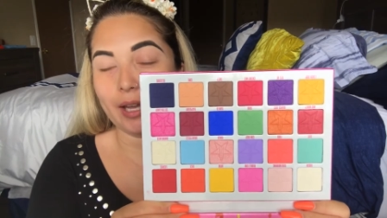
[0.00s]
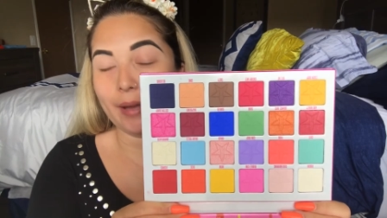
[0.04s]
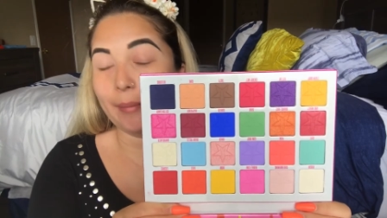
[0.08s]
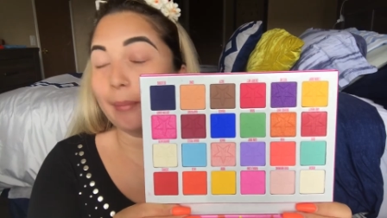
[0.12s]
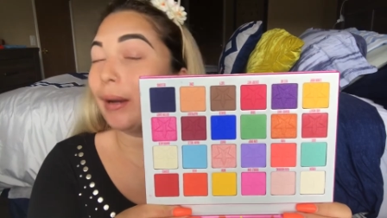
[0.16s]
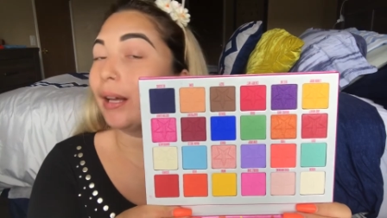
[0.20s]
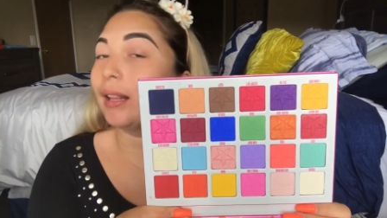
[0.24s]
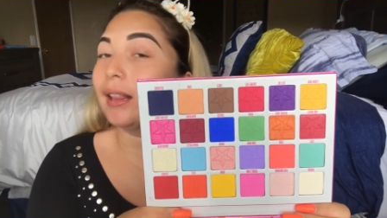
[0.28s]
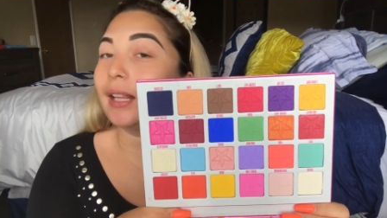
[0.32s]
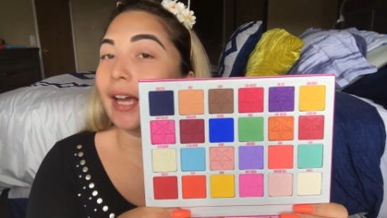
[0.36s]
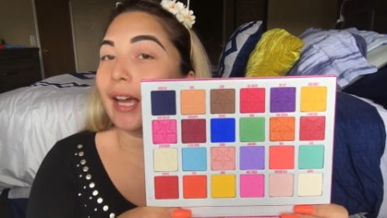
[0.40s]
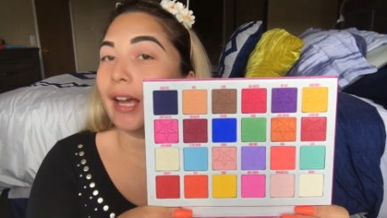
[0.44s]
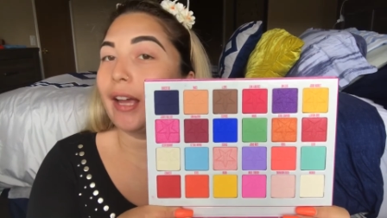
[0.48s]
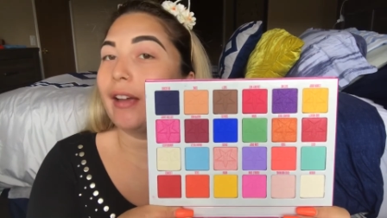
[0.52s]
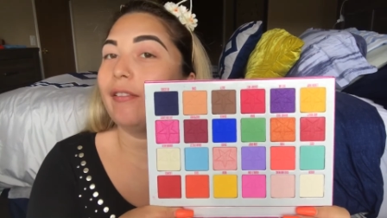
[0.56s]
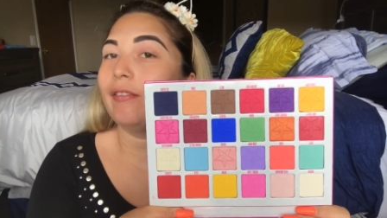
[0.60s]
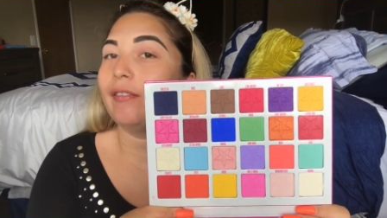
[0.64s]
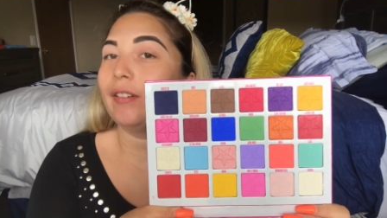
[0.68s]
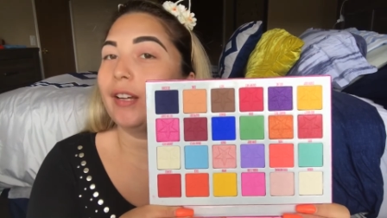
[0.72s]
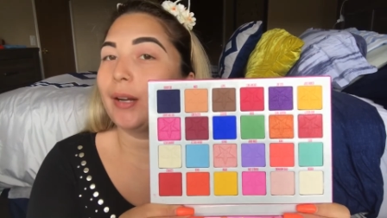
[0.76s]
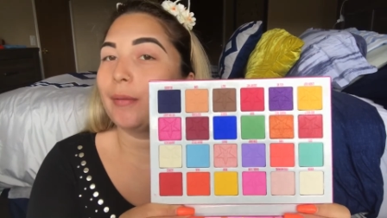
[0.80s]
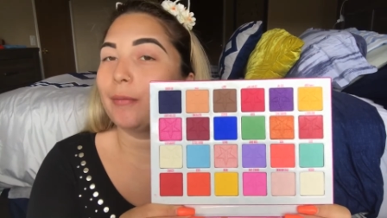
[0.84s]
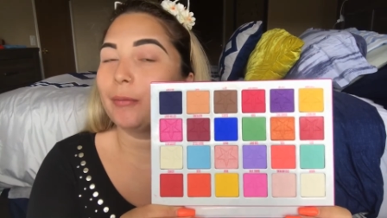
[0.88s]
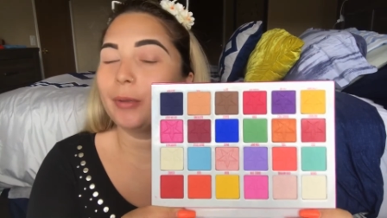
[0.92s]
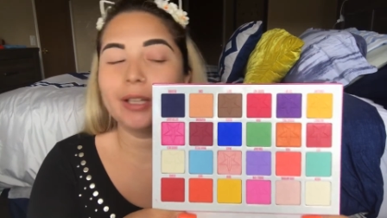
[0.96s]
in my life,
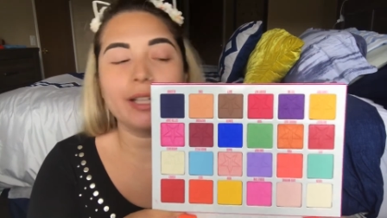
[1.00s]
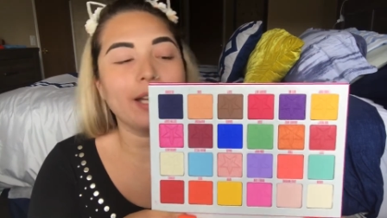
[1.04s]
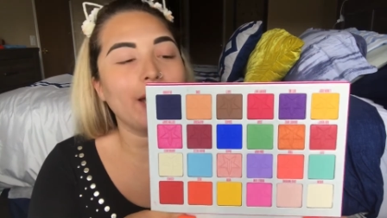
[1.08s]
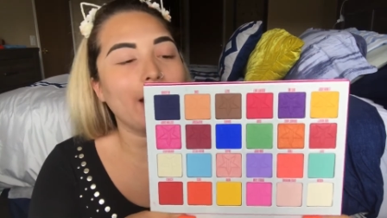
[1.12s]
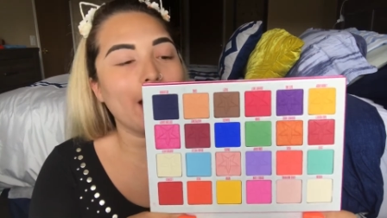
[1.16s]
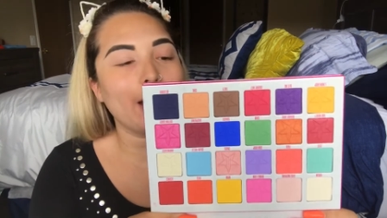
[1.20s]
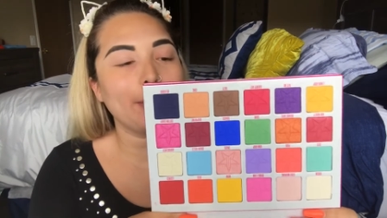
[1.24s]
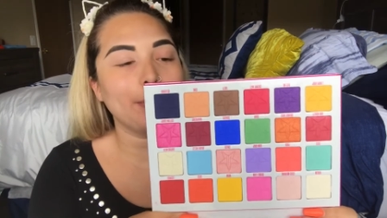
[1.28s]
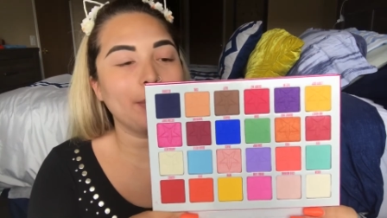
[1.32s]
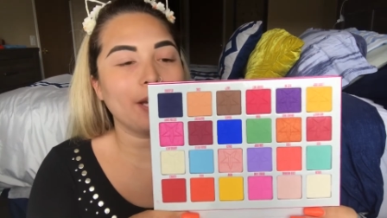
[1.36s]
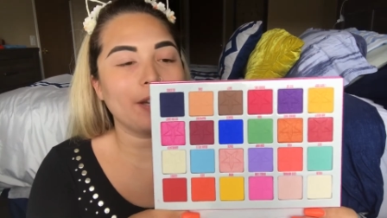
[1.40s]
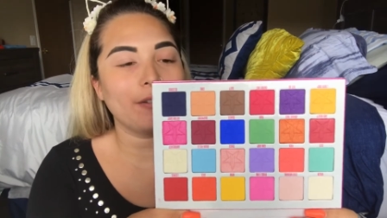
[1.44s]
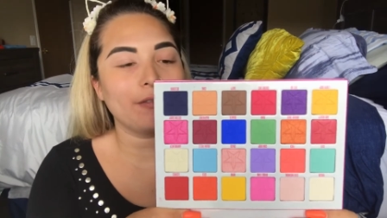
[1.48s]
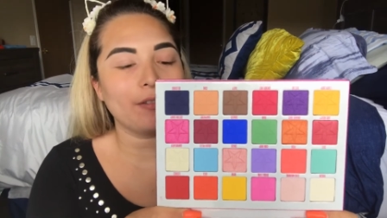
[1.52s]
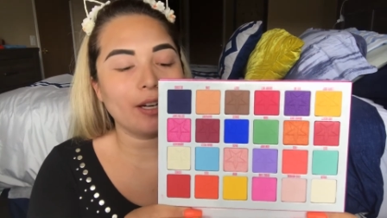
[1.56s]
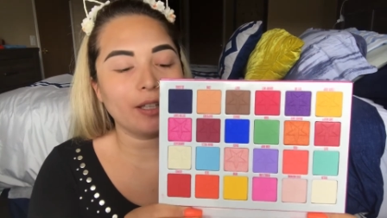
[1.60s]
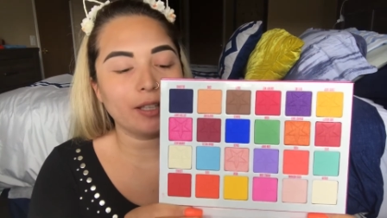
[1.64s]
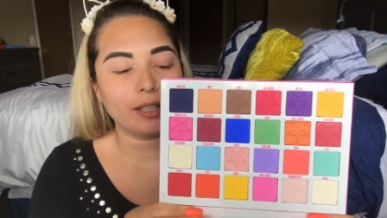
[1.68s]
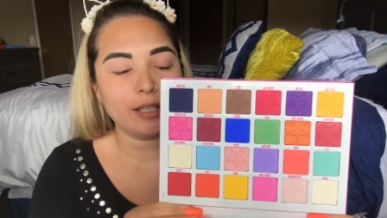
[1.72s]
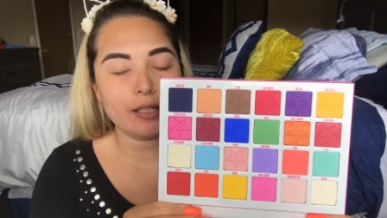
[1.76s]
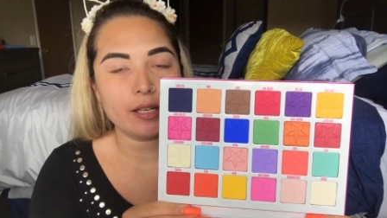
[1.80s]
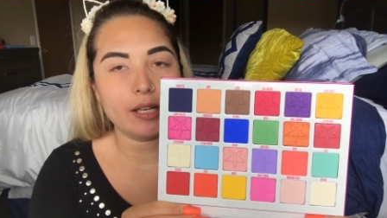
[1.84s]
and I'm really happy I finally